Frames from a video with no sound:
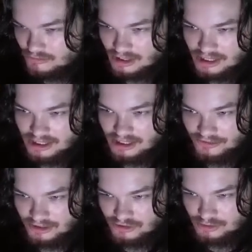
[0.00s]
Hey,
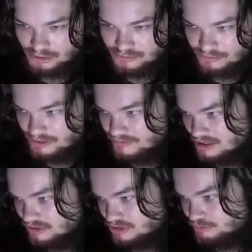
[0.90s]
thank you so much for the five
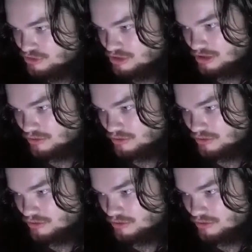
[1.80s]
dollars. I appreciate it.